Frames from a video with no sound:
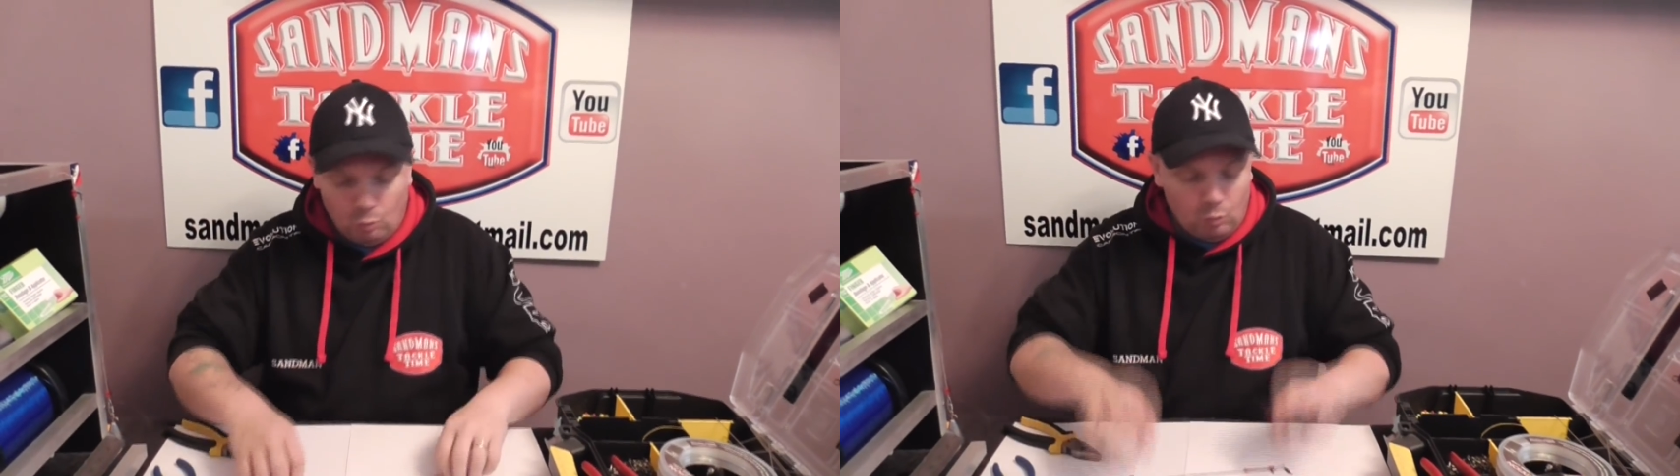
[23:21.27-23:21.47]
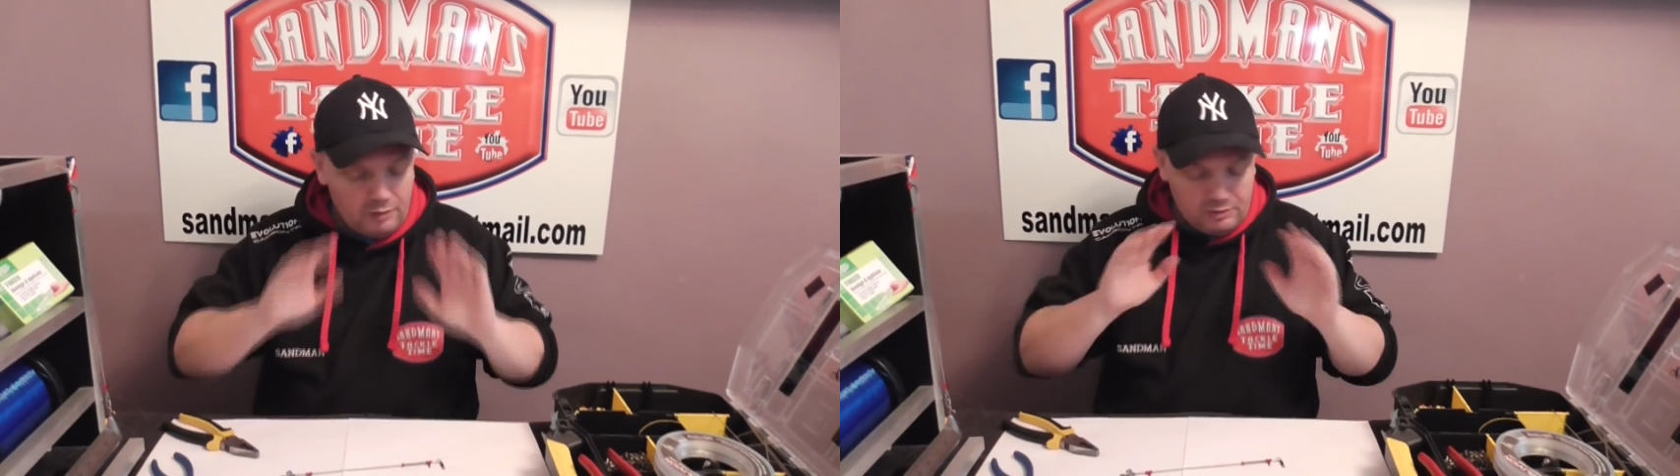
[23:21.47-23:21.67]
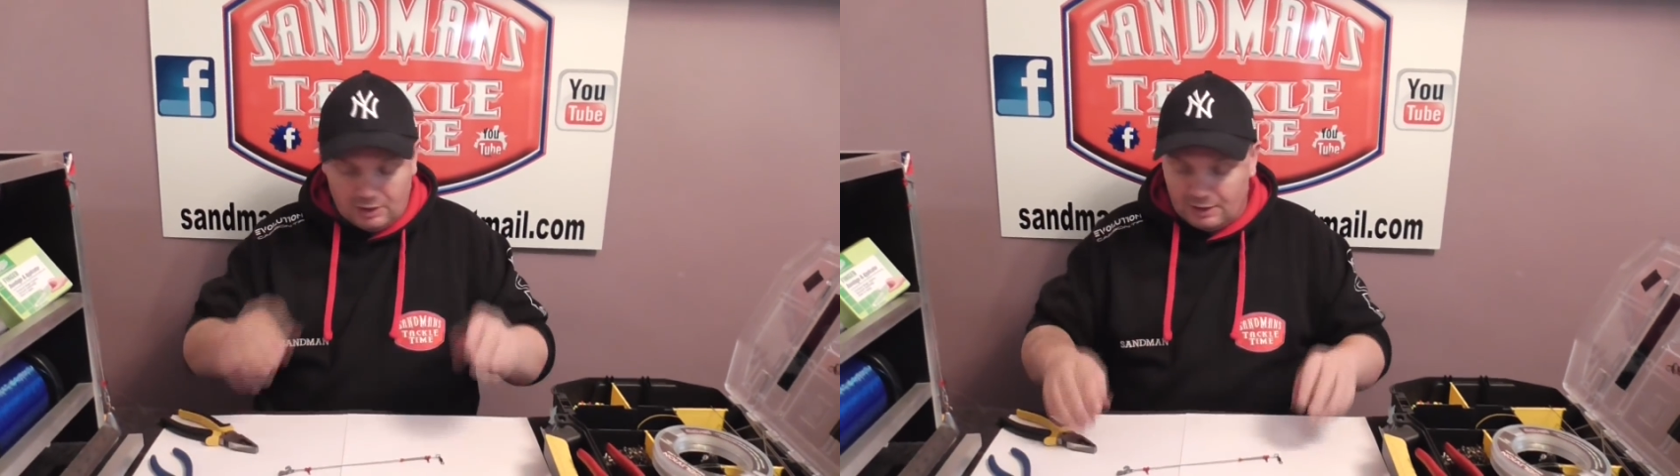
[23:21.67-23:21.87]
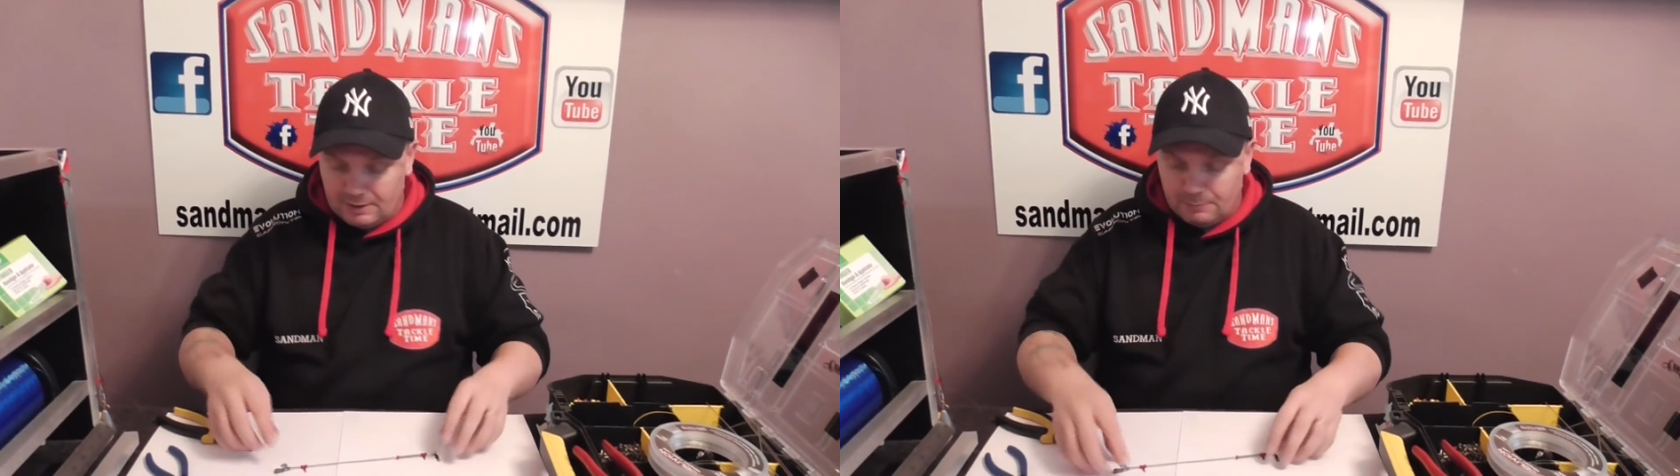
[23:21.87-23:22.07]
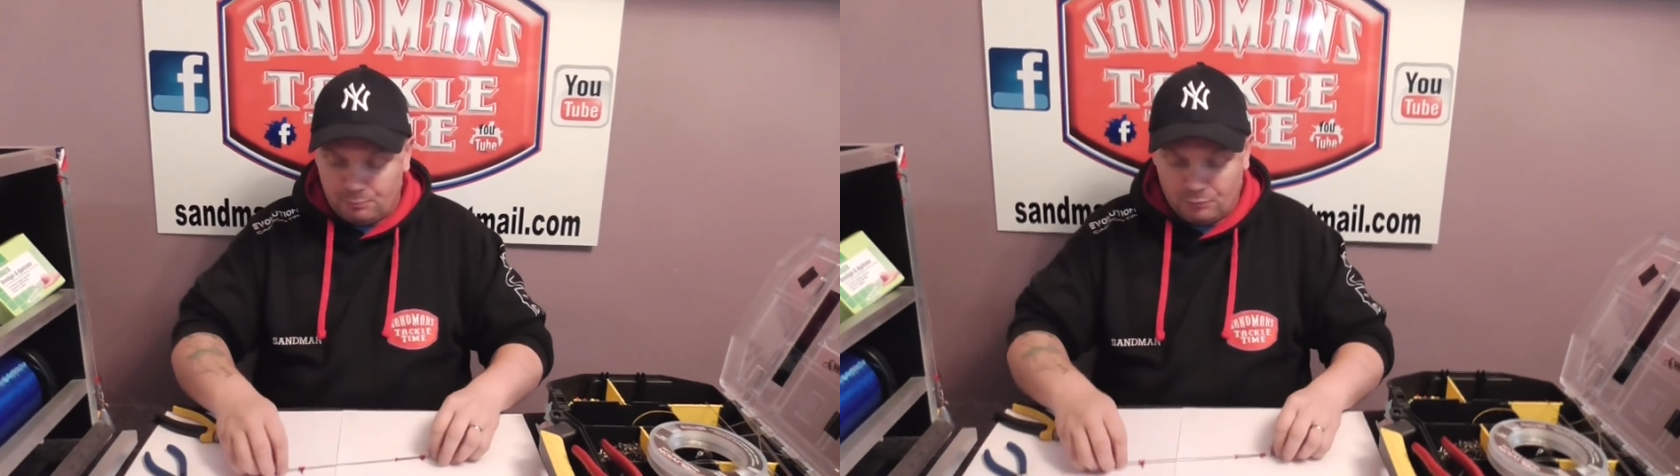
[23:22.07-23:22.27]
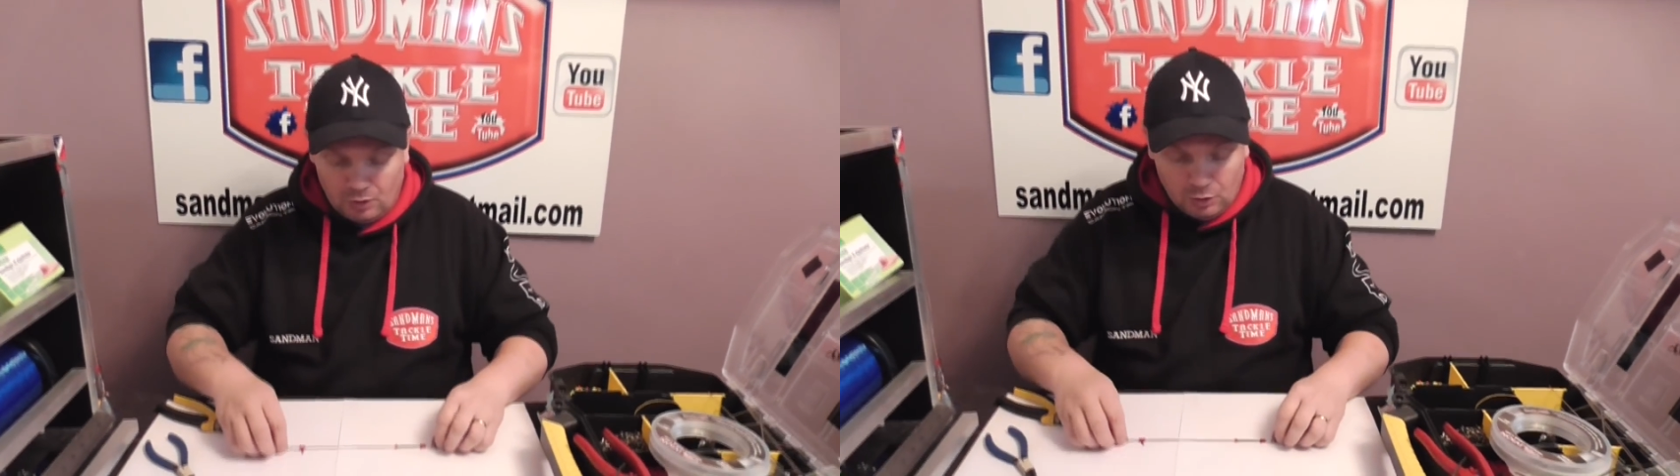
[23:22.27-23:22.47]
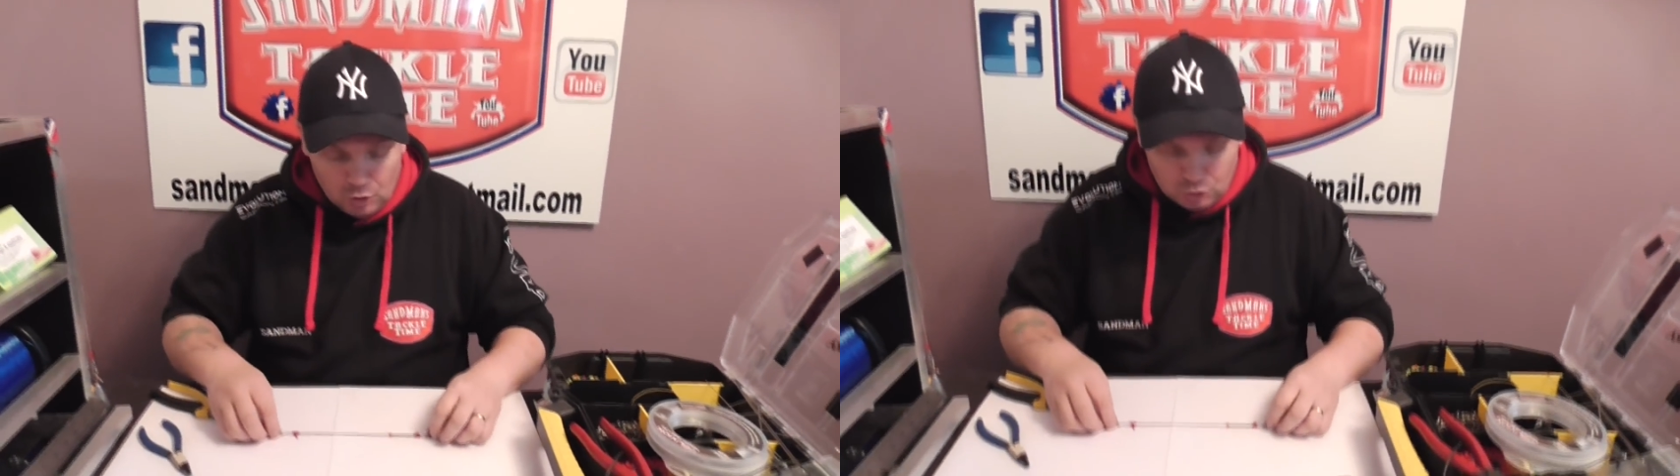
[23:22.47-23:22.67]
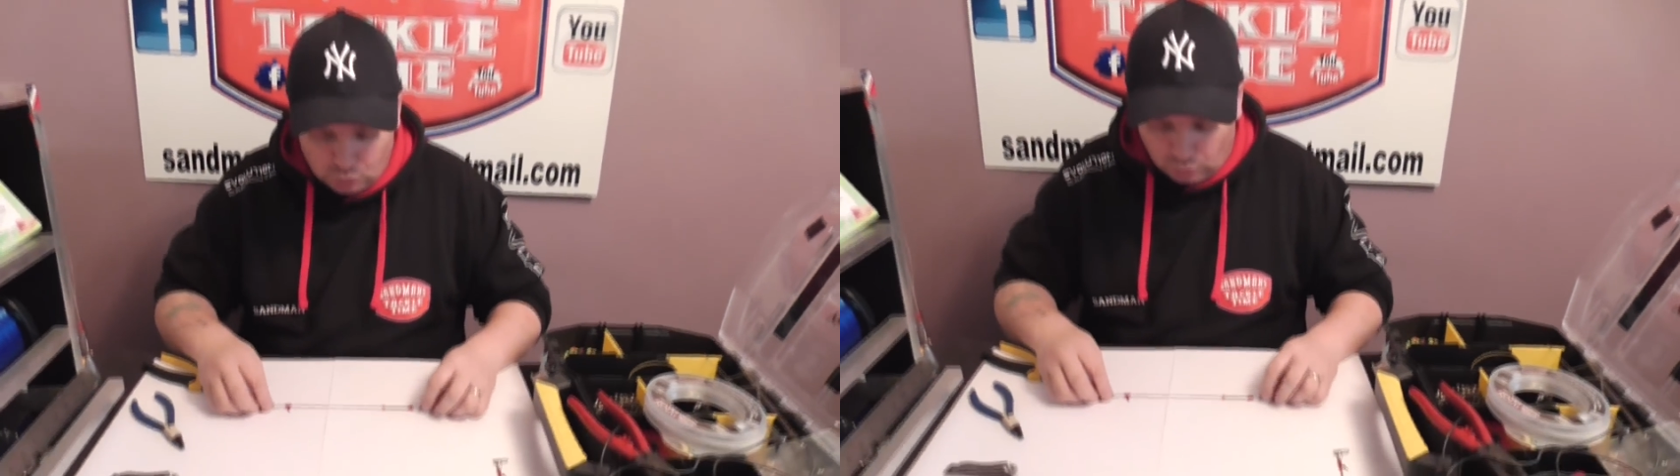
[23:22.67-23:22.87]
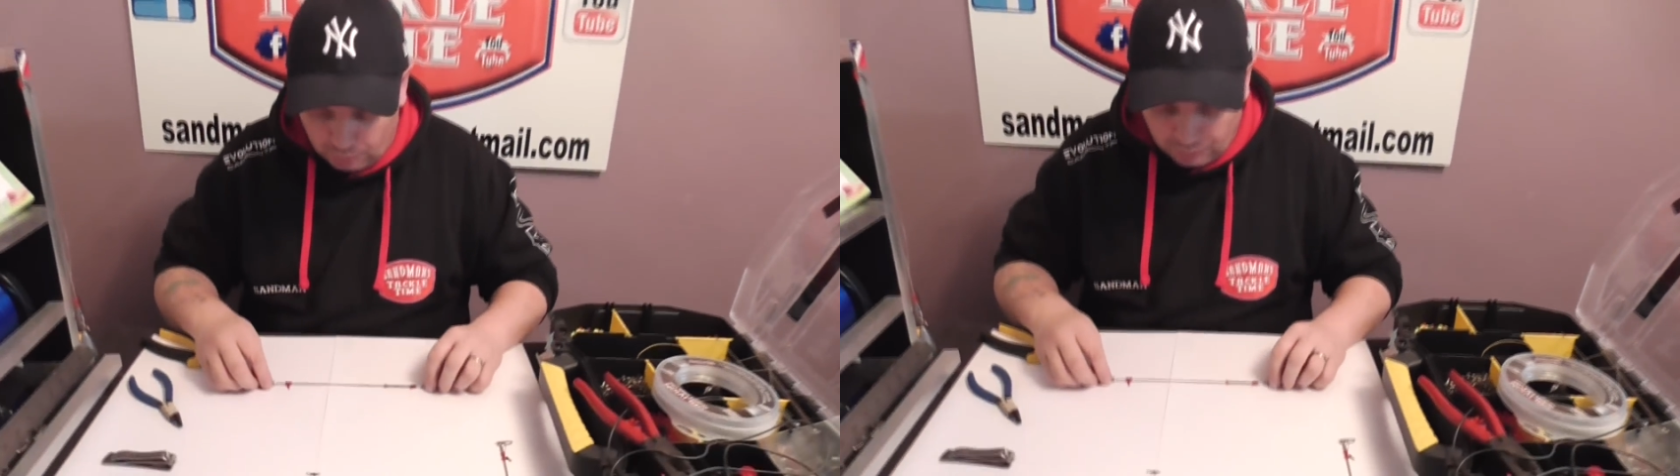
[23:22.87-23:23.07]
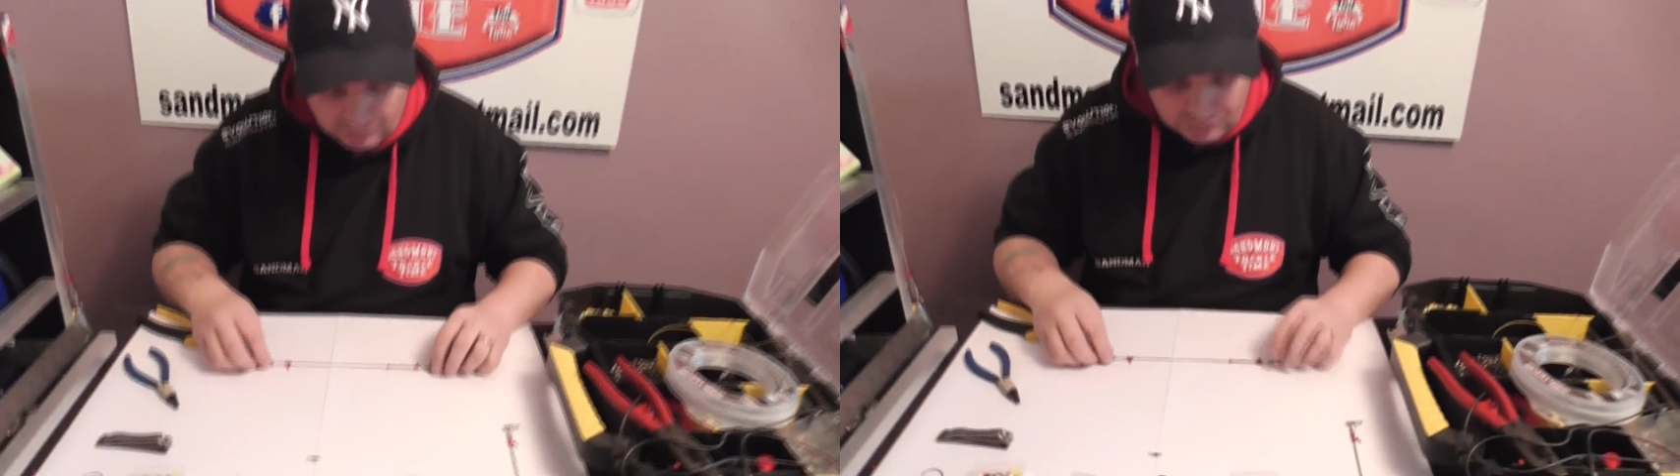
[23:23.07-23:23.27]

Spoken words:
Whatever you like. So